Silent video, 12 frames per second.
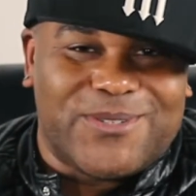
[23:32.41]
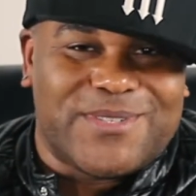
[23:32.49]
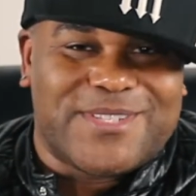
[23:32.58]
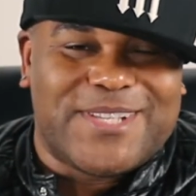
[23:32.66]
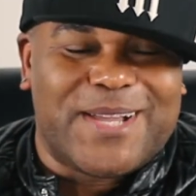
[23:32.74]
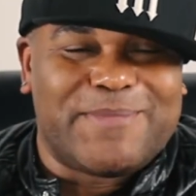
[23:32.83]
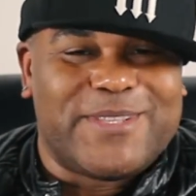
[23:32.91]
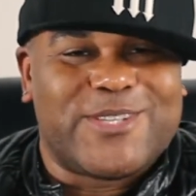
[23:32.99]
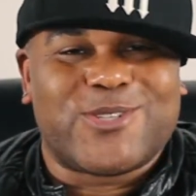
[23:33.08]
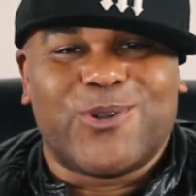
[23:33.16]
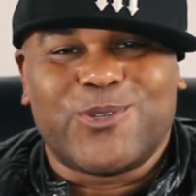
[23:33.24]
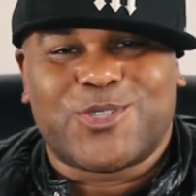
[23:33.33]
segment,
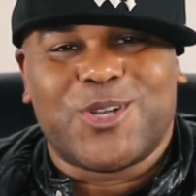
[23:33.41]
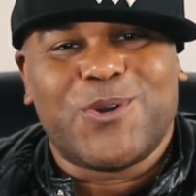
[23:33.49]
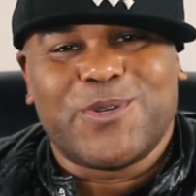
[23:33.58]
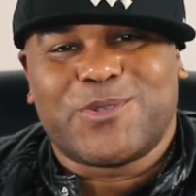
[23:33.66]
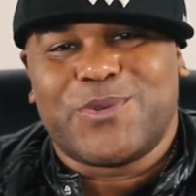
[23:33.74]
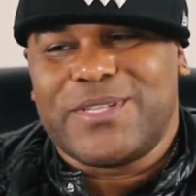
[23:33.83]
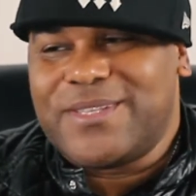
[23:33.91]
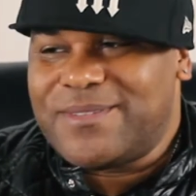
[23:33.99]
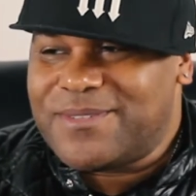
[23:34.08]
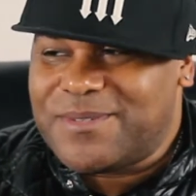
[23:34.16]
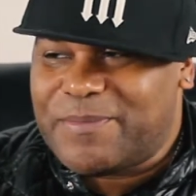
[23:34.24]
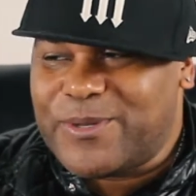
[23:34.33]
this whole show is really
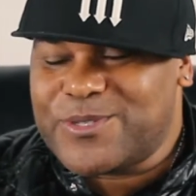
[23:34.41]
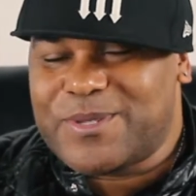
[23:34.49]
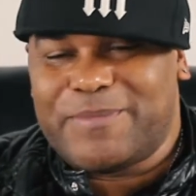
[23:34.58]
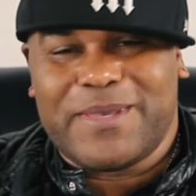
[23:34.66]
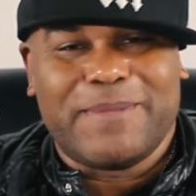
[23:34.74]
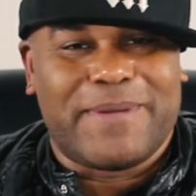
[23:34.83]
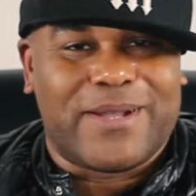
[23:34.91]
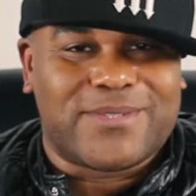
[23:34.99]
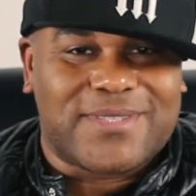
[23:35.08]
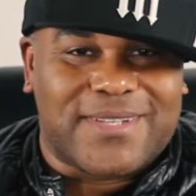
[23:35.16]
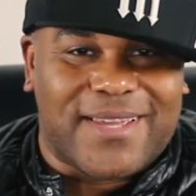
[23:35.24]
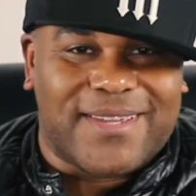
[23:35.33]
supposed to be about
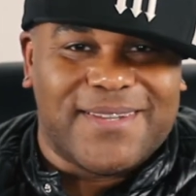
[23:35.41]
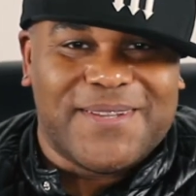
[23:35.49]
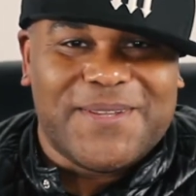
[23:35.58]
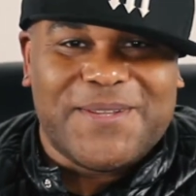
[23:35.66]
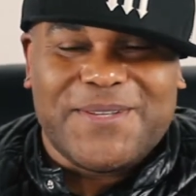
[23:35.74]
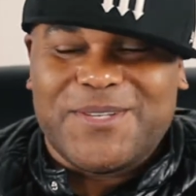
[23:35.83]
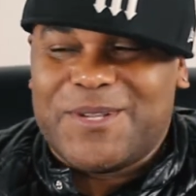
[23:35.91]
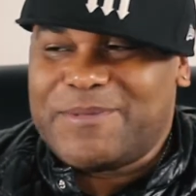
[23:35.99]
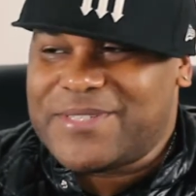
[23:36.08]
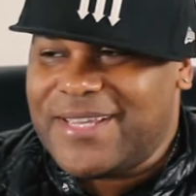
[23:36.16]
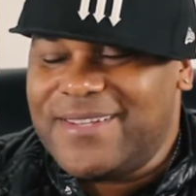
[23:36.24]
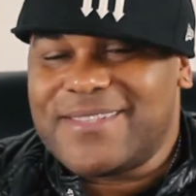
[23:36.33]
today. You know what I'm
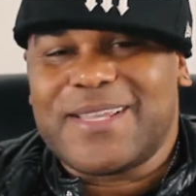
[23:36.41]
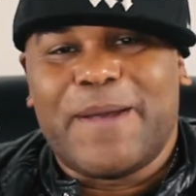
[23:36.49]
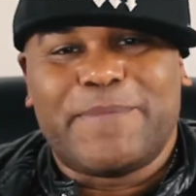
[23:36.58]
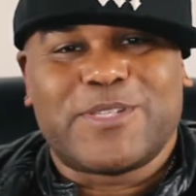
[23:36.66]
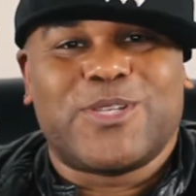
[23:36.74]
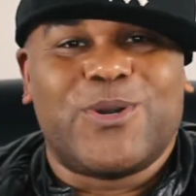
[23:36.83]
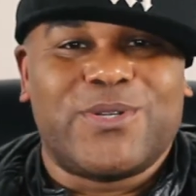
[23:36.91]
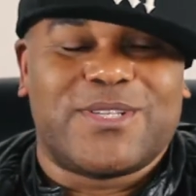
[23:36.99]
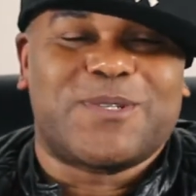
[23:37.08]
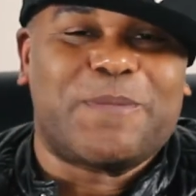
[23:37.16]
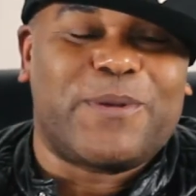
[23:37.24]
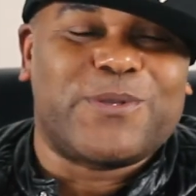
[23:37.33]
saying? This episode
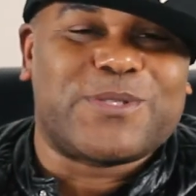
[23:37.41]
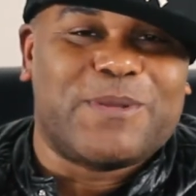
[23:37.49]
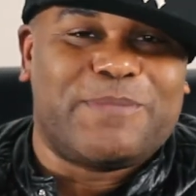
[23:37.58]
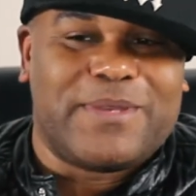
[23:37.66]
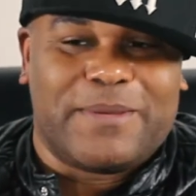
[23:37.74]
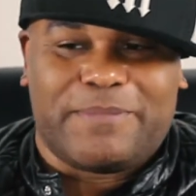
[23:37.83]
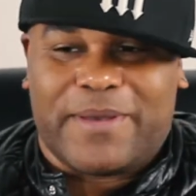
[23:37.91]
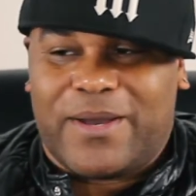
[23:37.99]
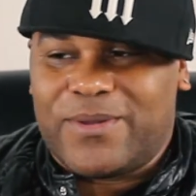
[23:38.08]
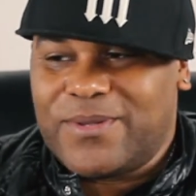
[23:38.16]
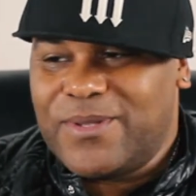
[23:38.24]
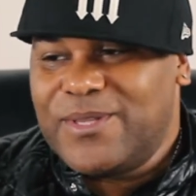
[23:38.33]
is supposed to be
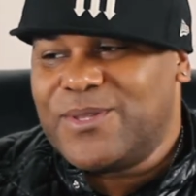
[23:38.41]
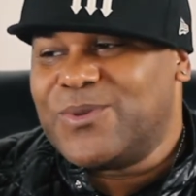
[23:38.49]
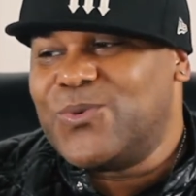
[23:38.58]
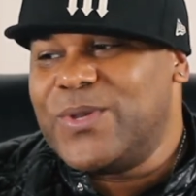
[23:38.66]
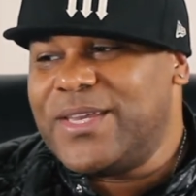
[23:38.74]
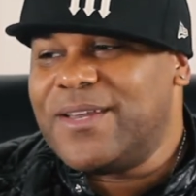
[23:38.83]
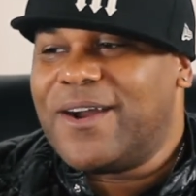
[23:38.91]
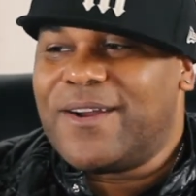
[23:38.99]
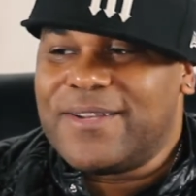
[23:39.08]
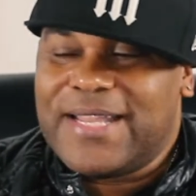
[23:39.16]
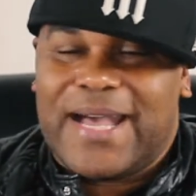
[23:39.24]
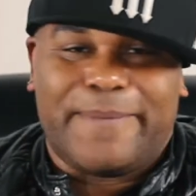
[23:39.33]
about, we
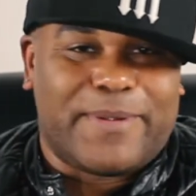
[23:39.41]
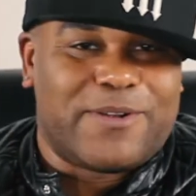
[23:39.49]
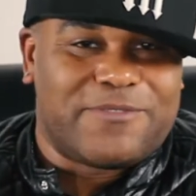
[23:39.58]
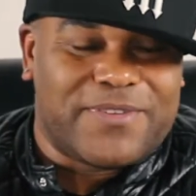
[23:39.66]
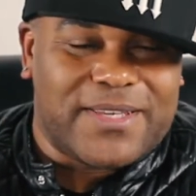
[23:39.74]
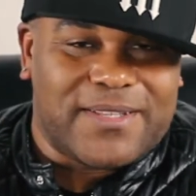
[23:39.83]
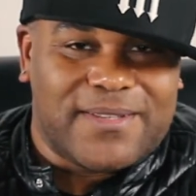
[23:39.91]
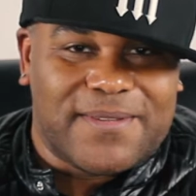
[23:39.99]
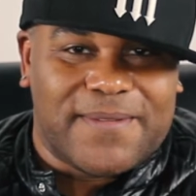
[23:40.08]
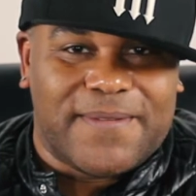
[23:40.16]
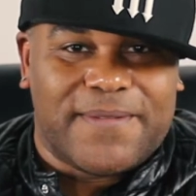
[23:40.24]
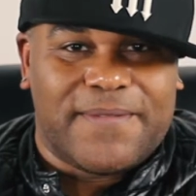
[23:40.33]
are not perfect.
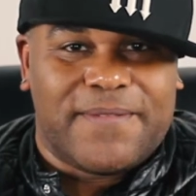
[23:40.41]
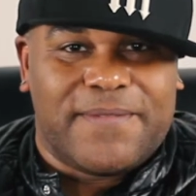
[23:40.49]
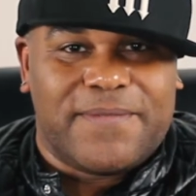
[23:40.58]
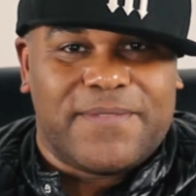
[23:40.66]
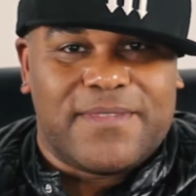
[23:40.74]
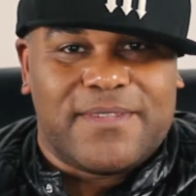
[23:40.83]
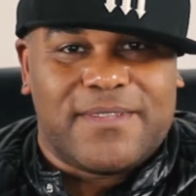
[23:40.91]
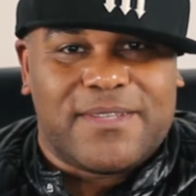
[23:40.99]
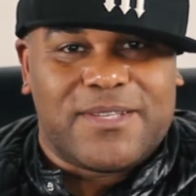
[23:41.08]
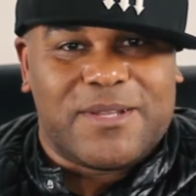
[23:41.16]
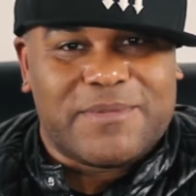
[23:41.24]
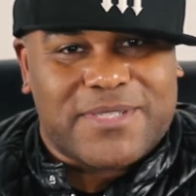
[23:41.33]

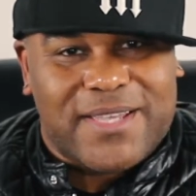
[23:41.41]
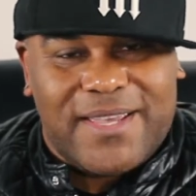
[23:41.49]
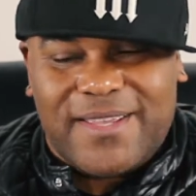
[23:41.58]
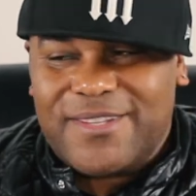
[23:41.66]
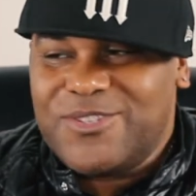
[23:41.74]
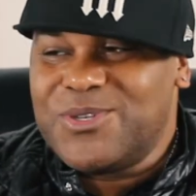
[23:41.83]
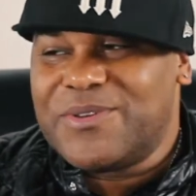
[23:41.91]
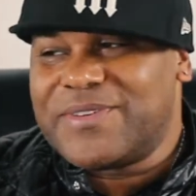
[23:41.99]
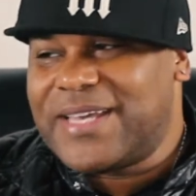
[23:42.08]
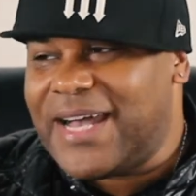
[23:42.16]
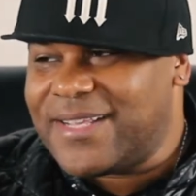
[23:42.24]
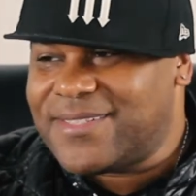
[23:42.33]
You know what I'm saying? You
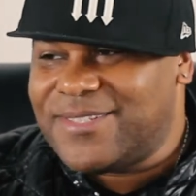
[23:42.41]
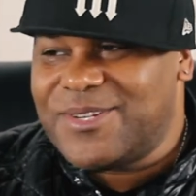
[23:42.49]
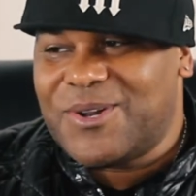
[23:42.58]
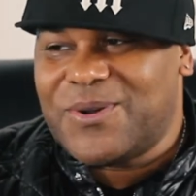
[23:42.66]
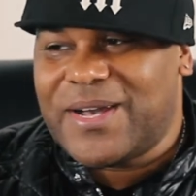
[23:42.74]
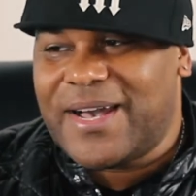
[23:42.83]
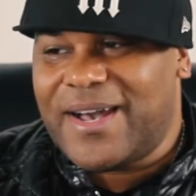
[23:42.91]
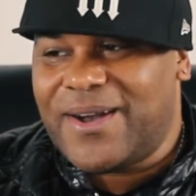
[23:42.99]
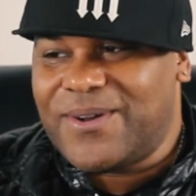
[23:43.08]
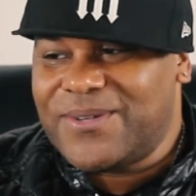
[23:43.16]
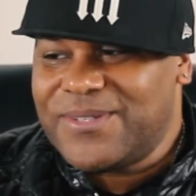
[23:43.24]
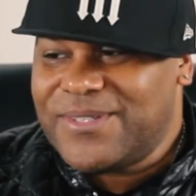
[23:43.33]
have got to know
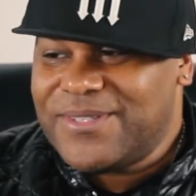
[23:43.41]
how